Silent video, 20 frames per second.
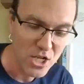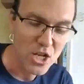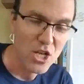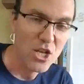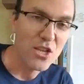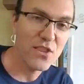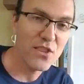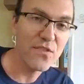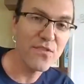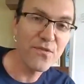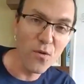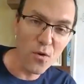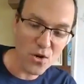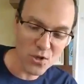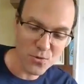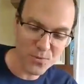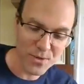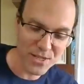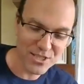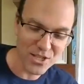The
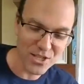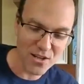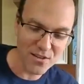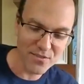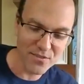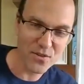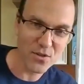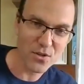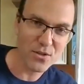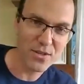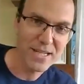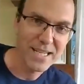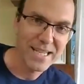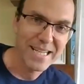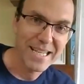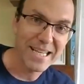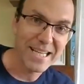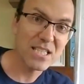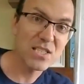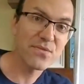fork resolver
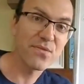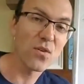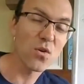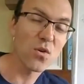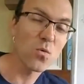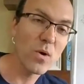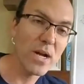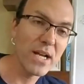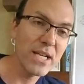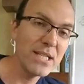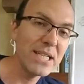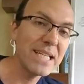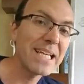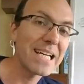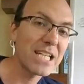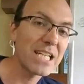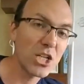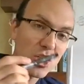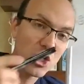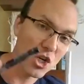is for when you get
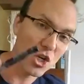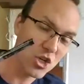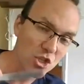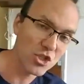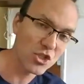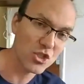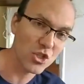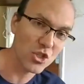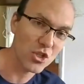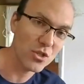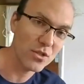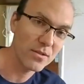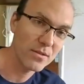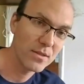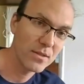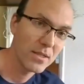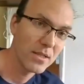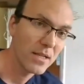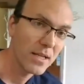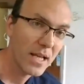a cursor
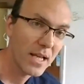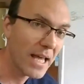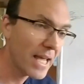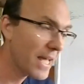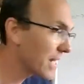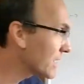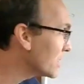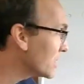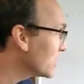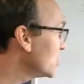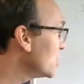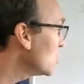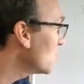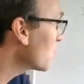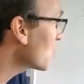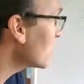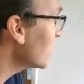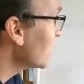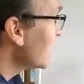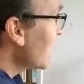and you
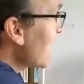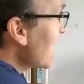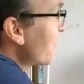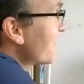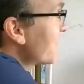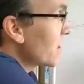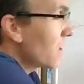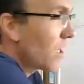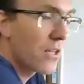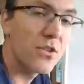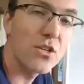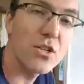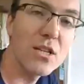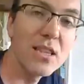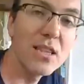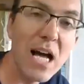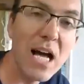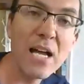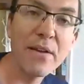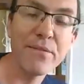were left on the
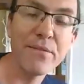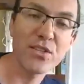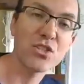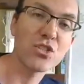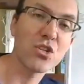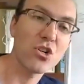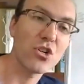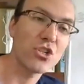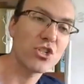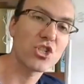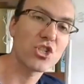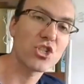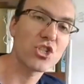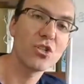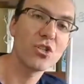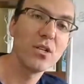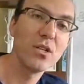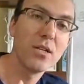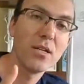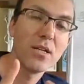live search
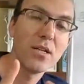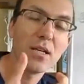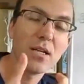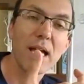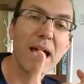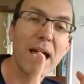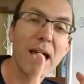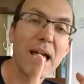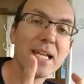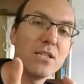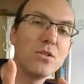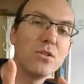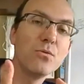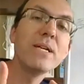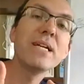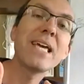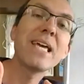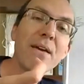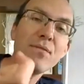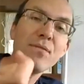and
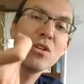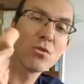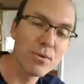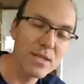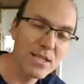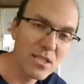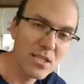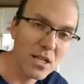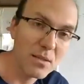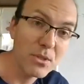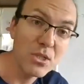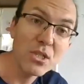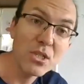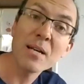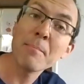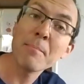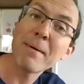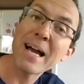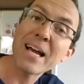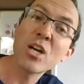we gave you a result, but you
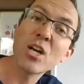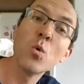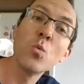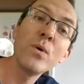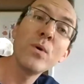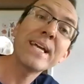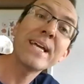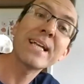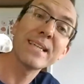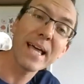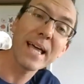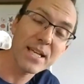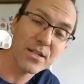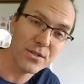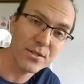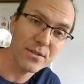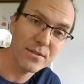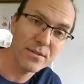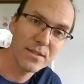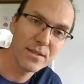come back a week
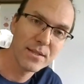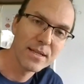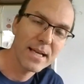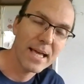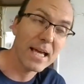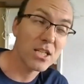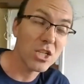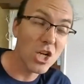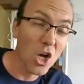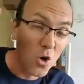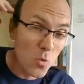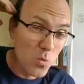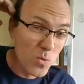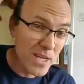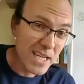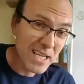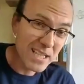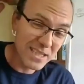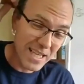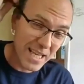later, and a
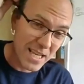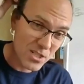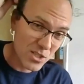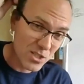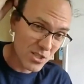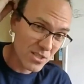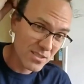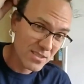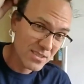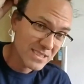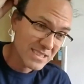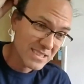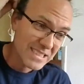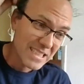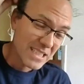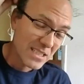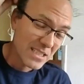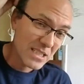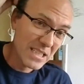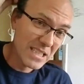week later,
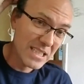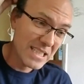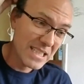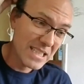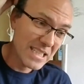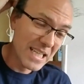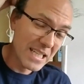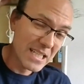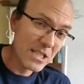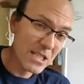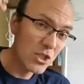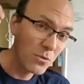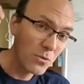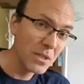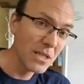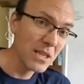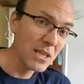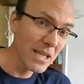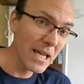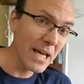you
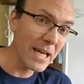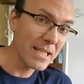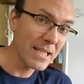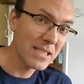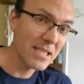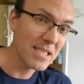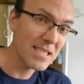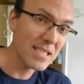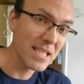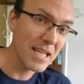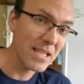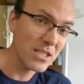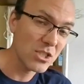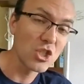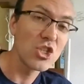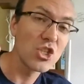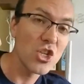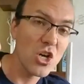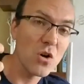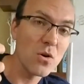would like to
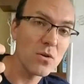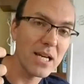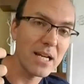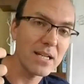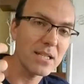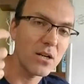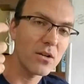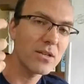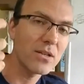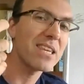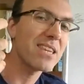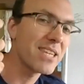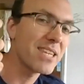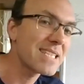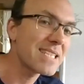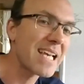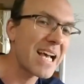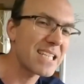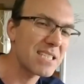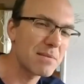know that, okay, this
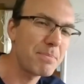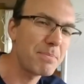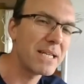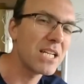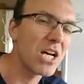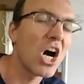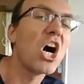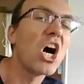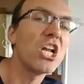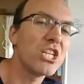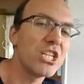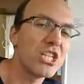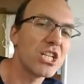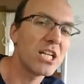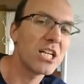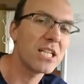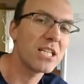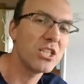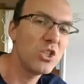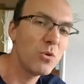has been
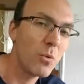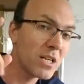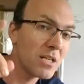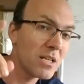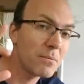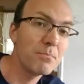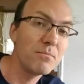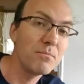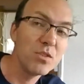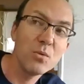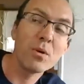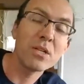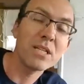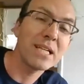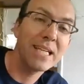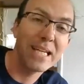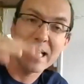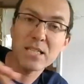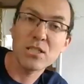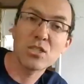undone. You want to
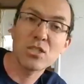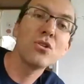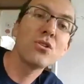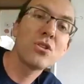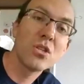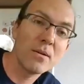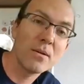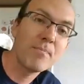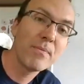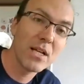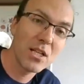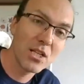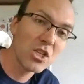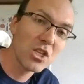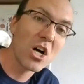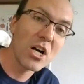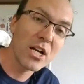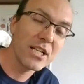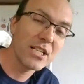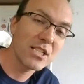get to the
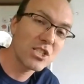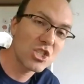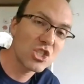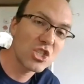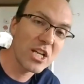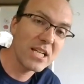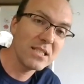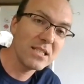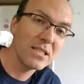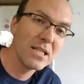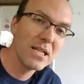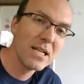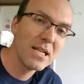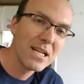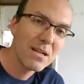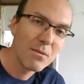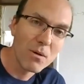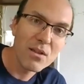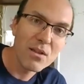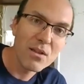longest chain.
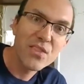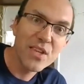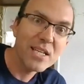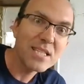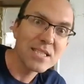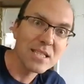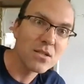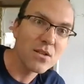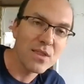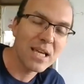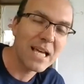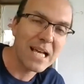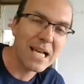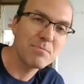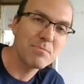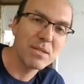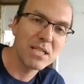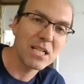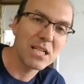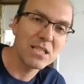Well, this little thing has
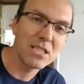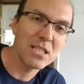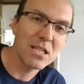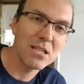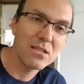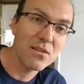been undone.